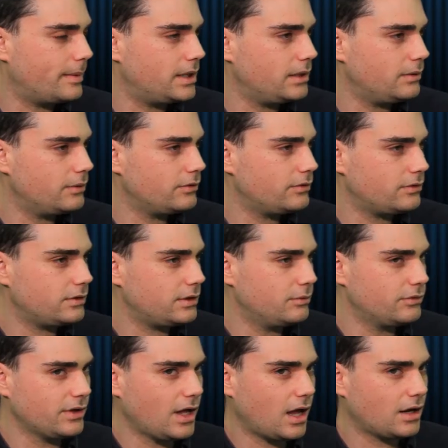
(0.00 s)
he was
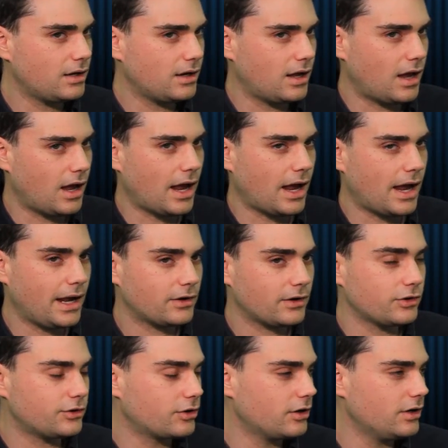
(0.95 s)
not. I
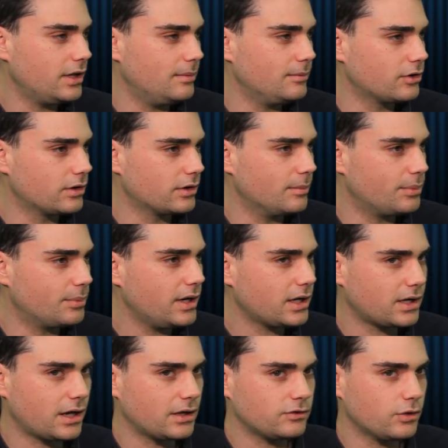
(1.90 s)
actually turned to him during the break
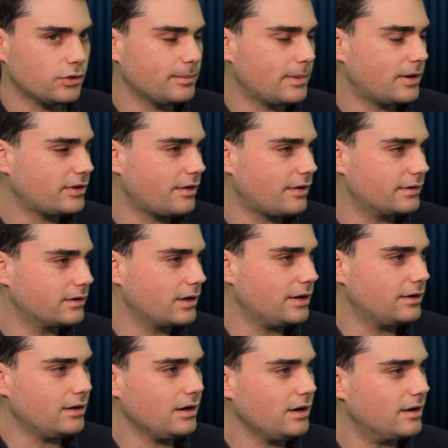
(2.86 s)
and I told him I was having a
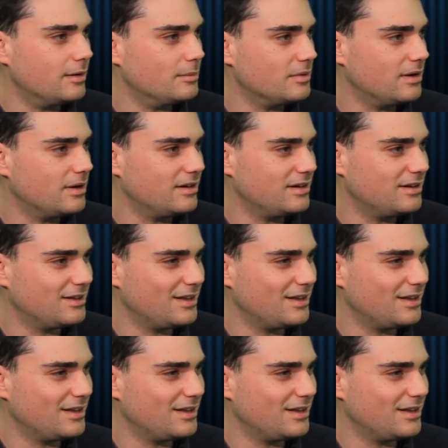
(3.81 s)
great time, and he